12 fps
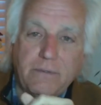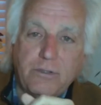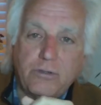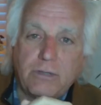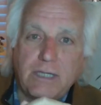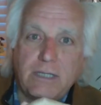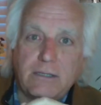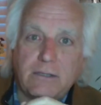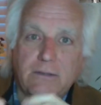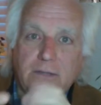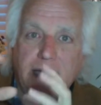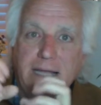
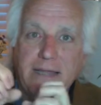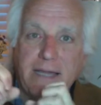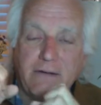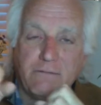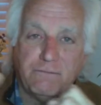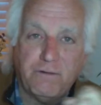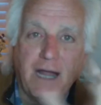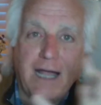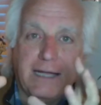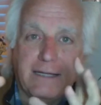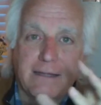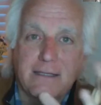drill and then
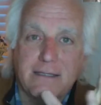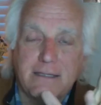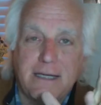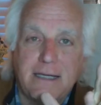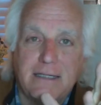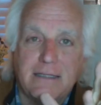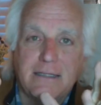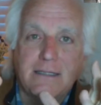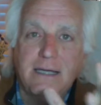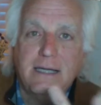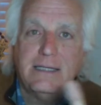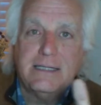frack the sands
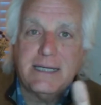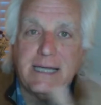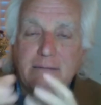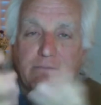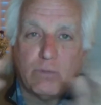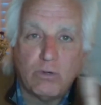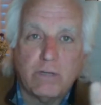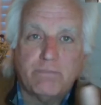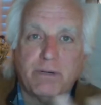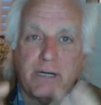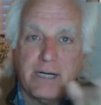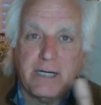to get more
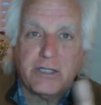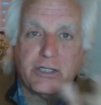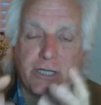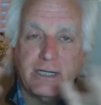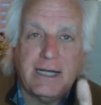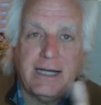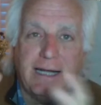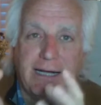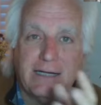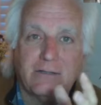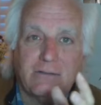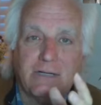production
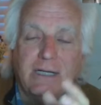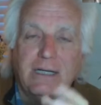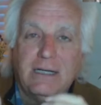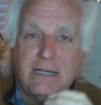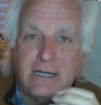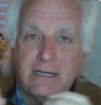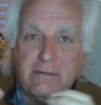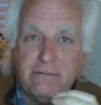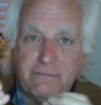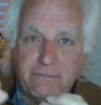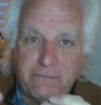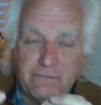out
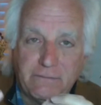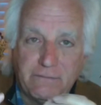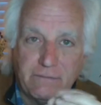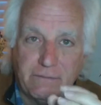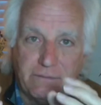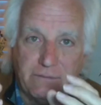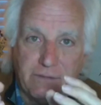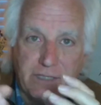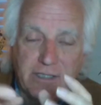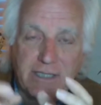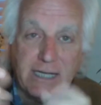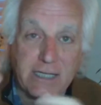of the
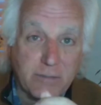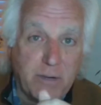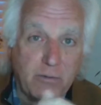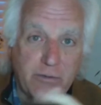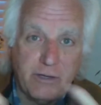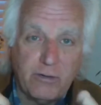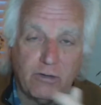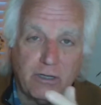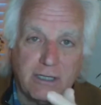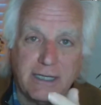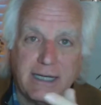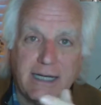sands, both in
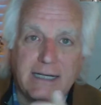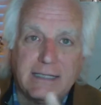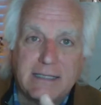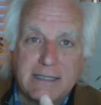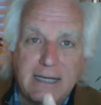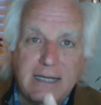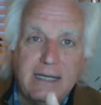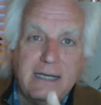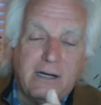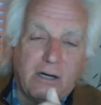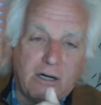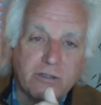oil and gas
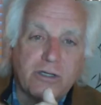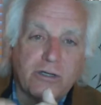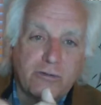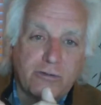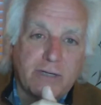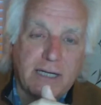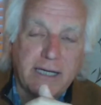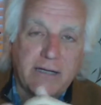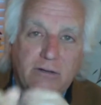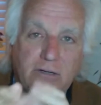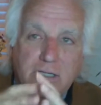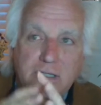also drilling
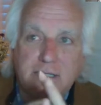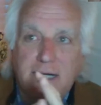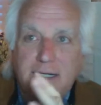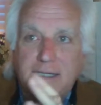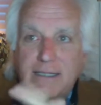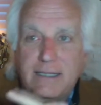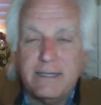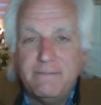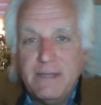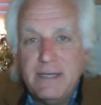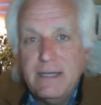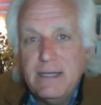horizontally.
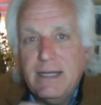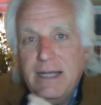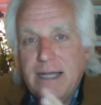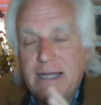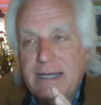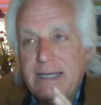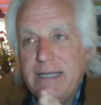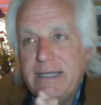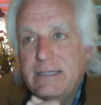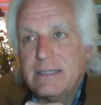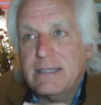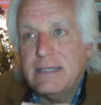And
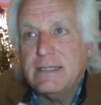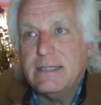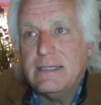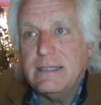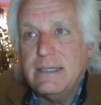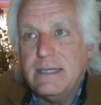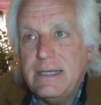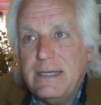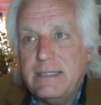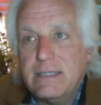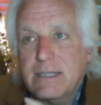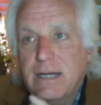he's
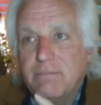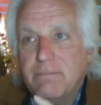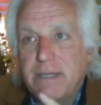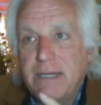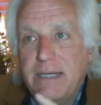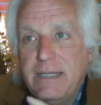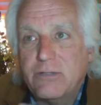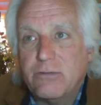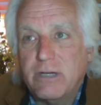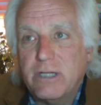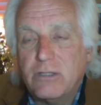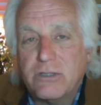his company
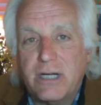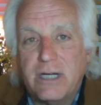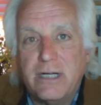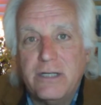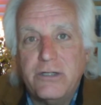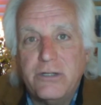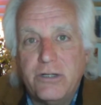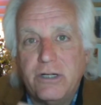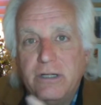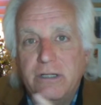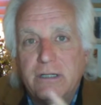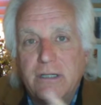drilled
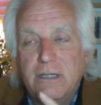under